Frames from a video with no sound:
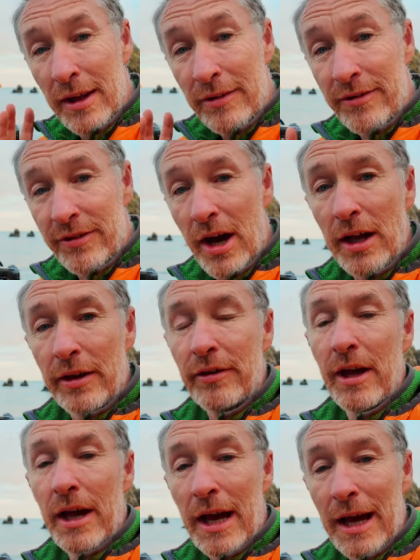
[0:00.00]
solid
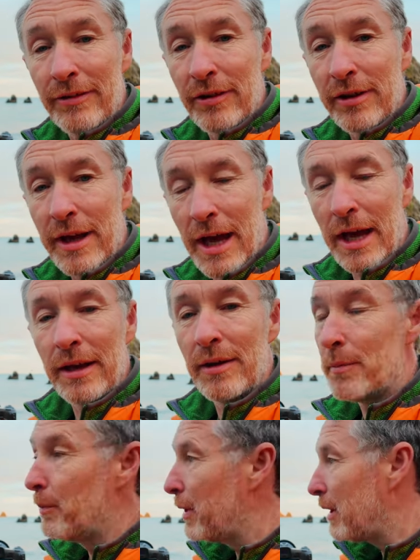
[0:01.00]
as it can
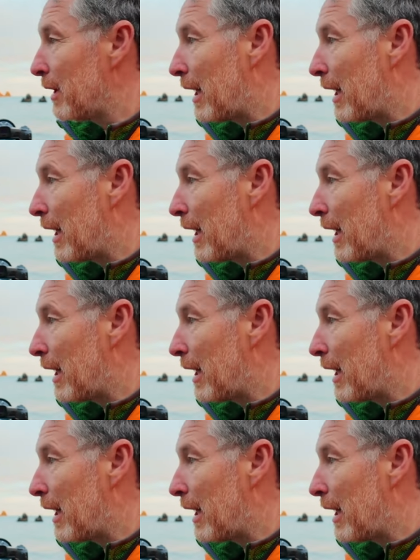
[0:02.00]
be.